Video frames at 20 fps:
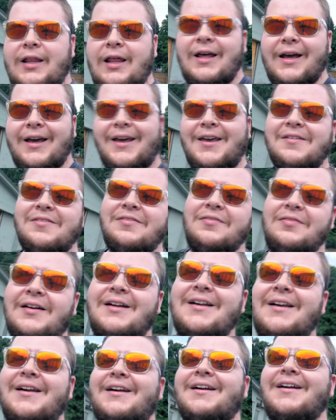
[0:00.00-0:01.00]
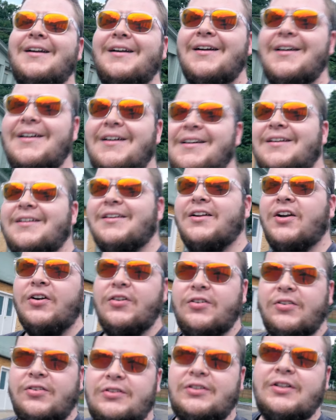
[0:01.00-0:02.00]
life
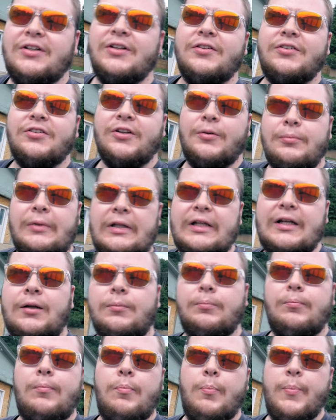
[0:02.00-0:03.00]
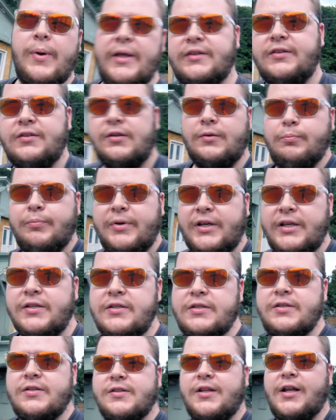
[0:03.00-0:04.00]
still some little bits and
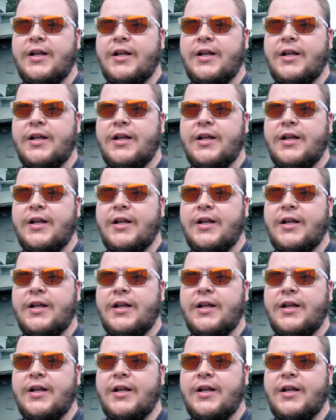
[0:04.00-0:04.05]
pieces